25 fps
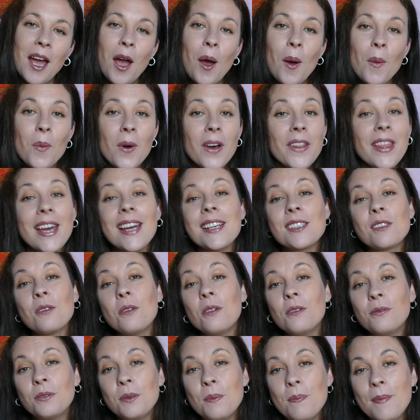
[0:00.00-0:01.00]
Well, that's
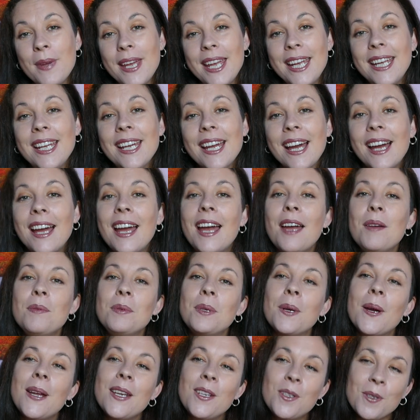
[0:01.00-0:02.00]
all from me. I hope
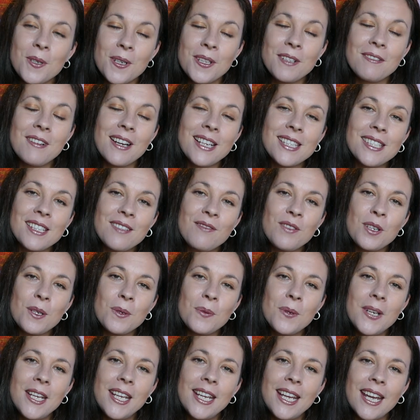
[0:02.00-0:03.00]
you enjoy the rest of your
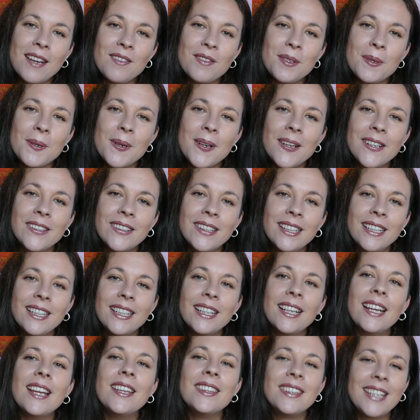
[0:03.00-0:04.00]
week, everyone,
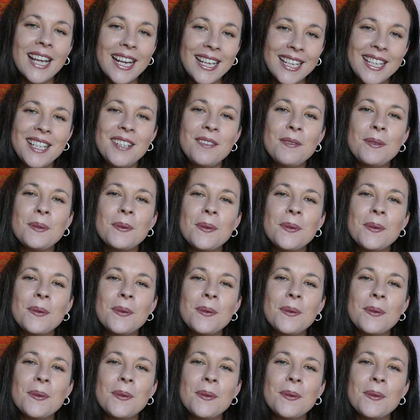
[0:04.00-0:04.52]
and thank you for